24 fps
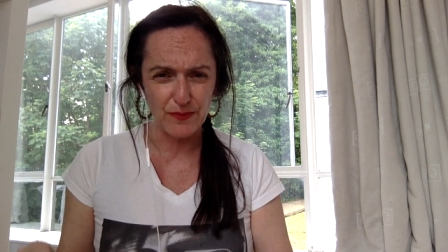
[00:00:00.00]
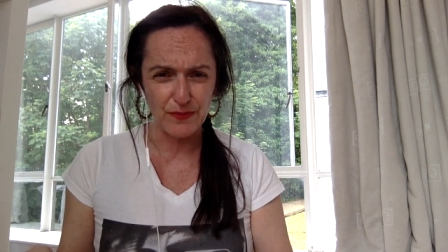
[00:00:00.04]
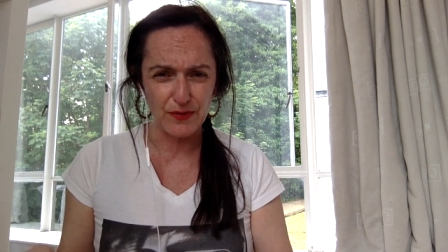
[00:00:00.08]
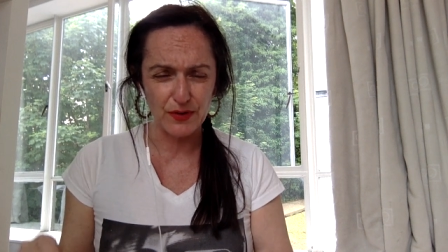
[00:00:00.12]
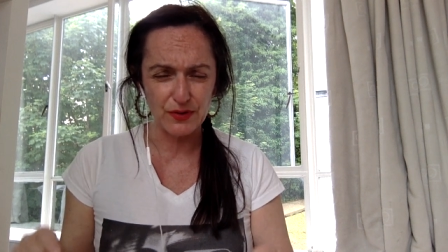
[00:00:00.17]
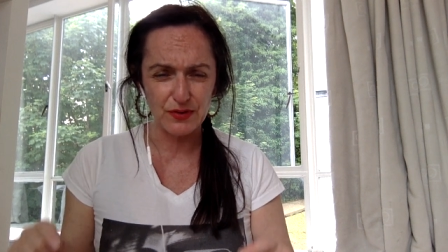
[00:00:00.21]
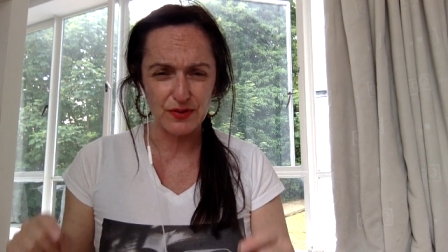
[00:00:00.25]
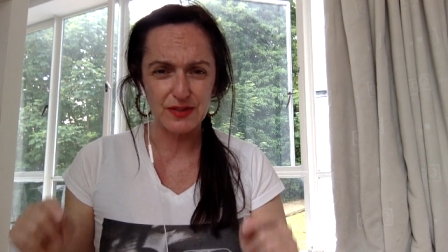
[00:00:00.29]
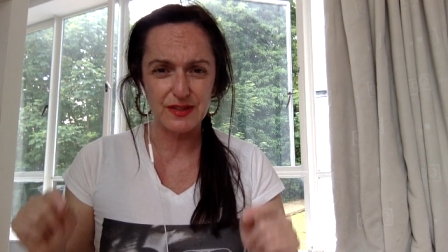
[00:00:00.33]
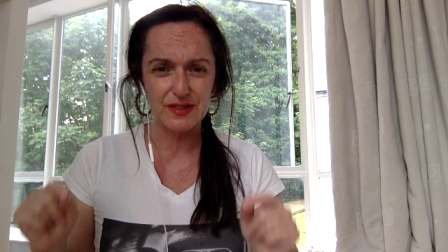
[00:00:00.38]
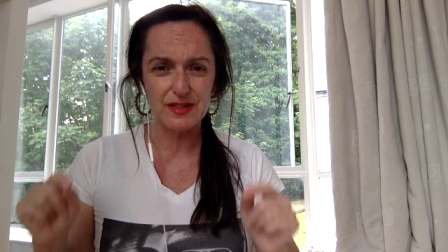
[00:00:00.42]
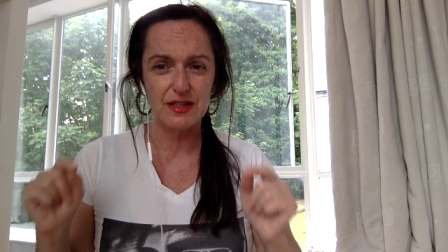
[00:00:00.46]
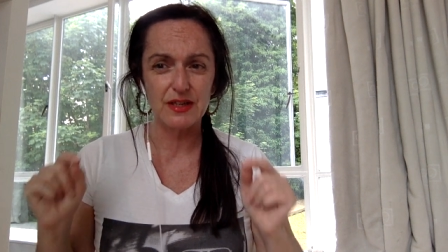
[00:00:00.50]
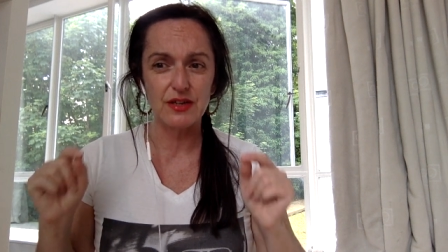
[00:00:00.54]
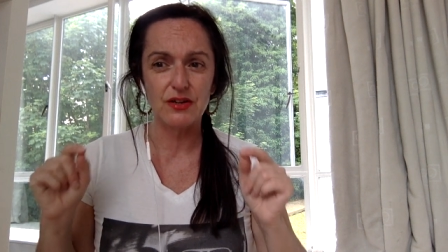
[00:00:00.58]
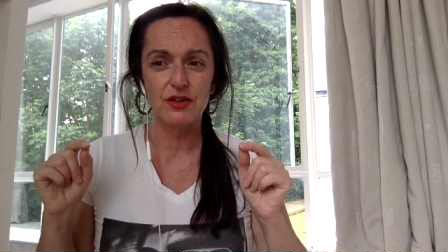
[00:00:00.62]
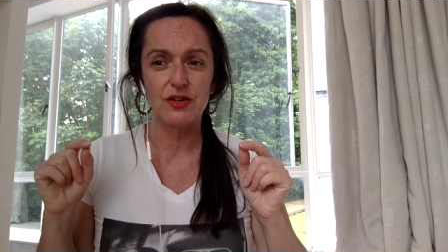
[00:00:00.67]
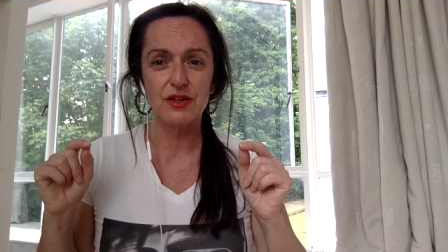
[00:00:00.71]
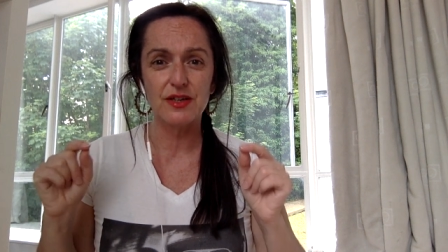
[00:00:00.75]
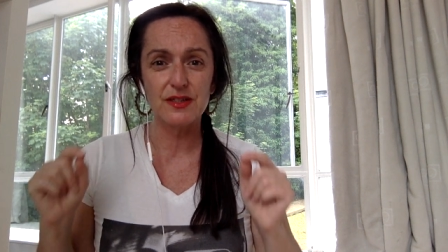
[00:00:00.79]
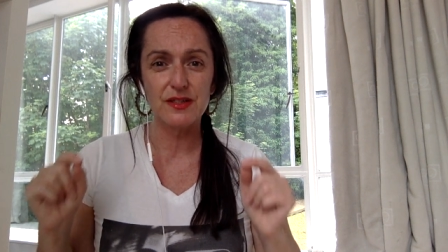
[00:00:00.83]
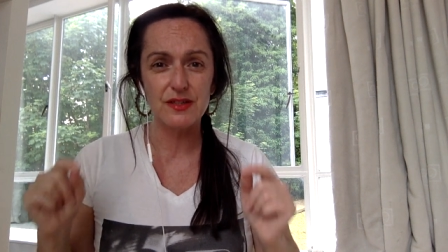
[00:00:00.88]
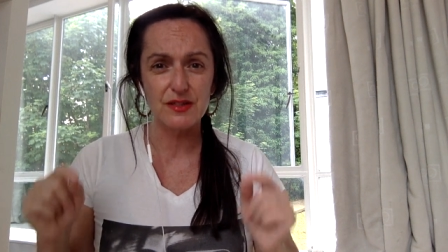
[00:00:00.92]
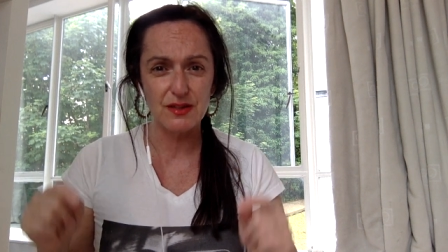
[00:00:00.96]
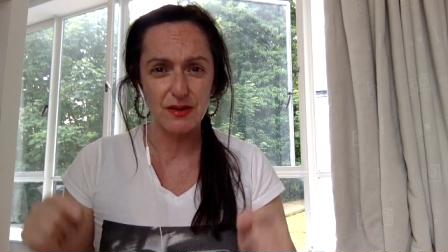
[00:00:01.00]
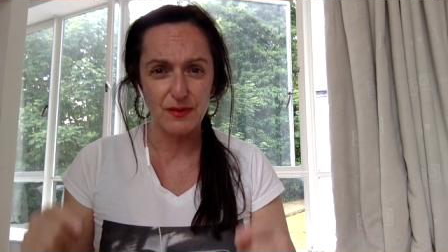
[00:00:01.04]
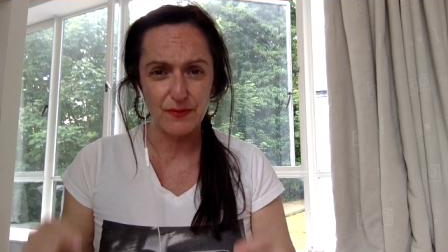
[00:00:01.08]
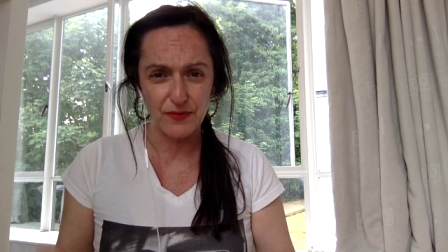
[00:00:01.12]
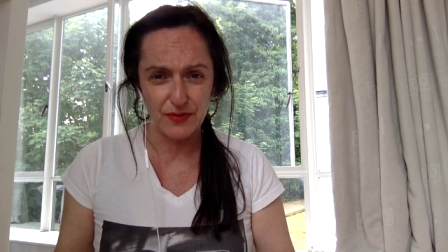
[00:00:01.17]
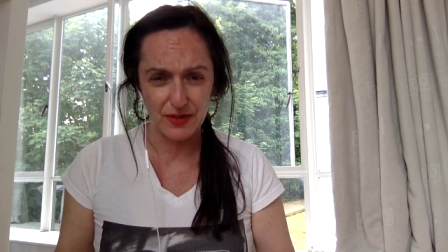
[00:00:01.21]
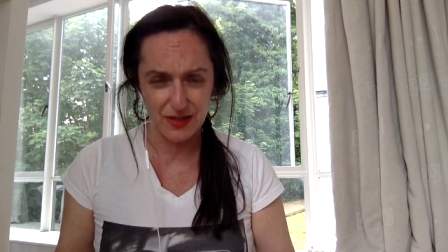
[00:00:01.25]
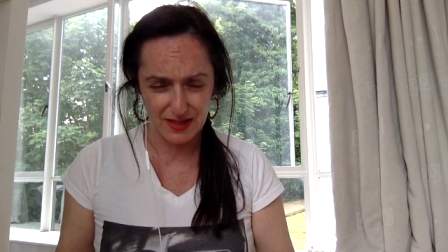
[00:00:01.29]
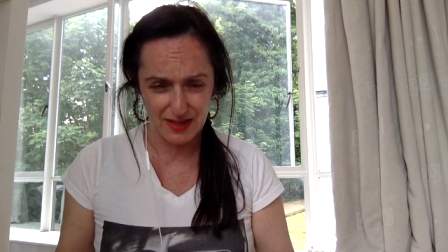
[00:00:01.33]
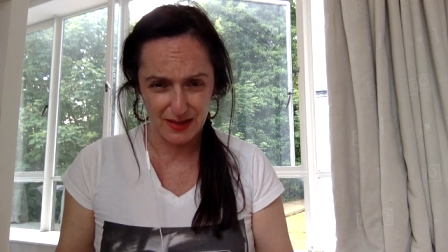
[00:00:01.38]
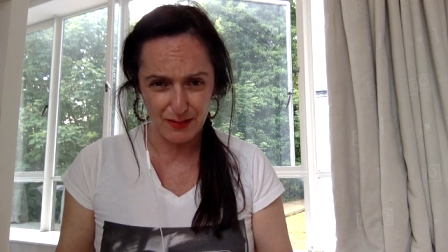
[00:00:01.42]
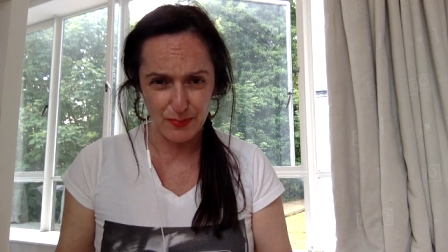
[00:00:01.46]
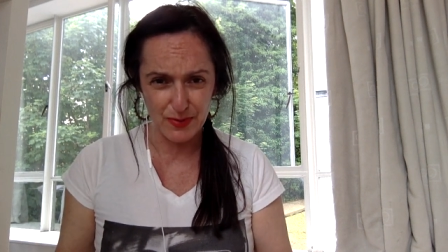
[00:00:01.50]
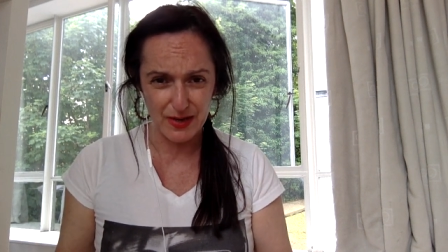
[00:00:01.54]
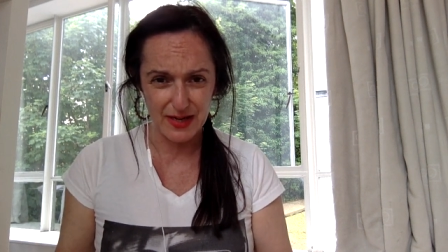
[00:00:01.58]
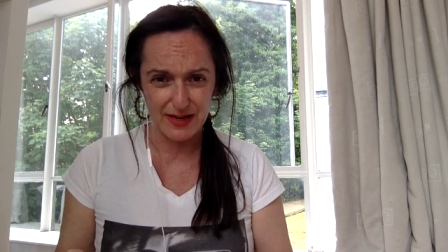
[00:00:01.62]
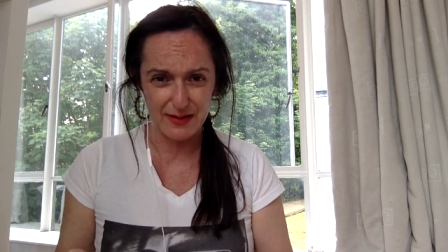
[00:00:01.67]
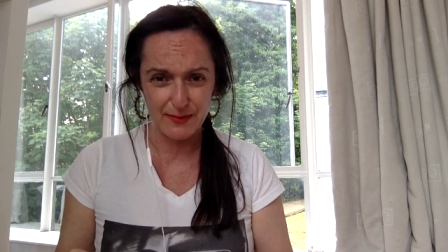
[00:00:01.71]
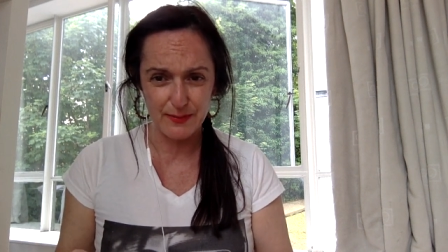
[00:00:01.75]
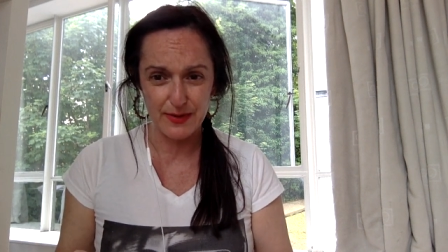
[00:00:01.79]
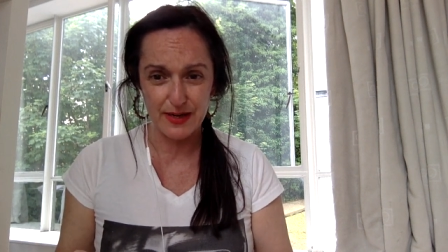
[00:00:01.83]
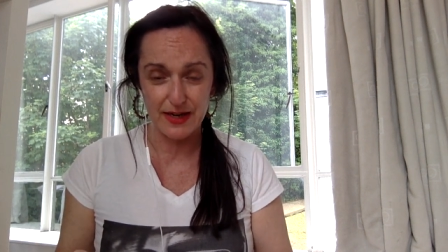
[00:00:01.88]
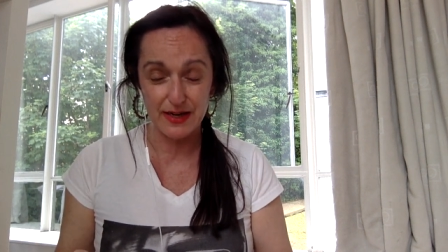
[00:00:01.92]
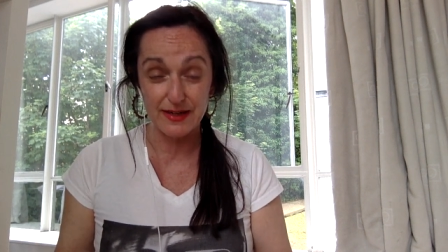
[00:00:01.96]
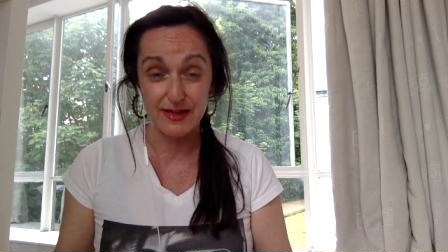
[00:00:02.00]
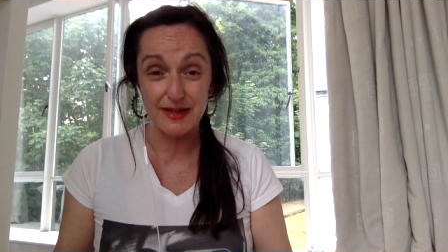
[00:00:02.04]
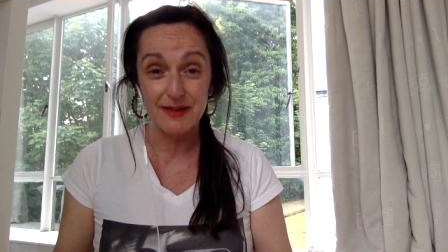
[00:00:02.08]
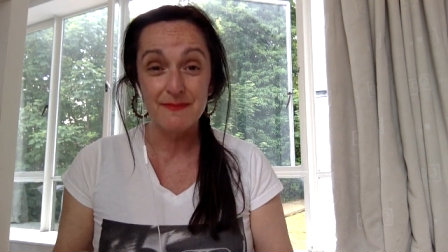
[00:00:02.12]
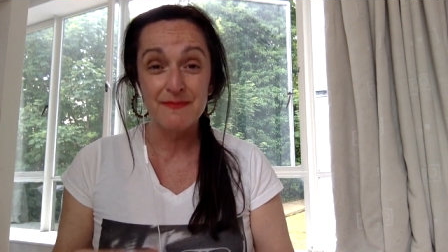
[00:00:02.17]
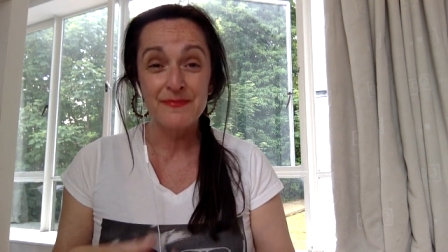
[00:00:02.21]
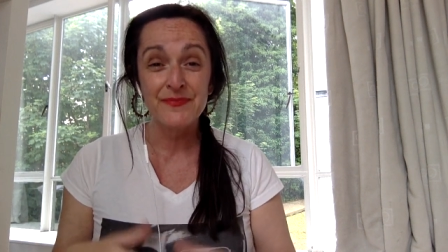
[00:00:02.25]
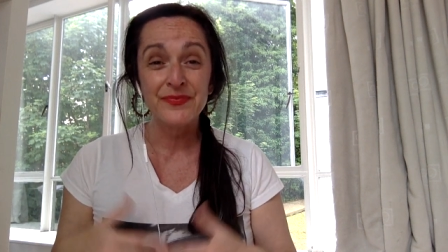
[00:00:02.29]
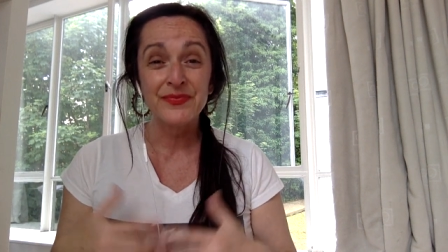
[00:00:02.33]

focusing on it, stop feeling bad about it.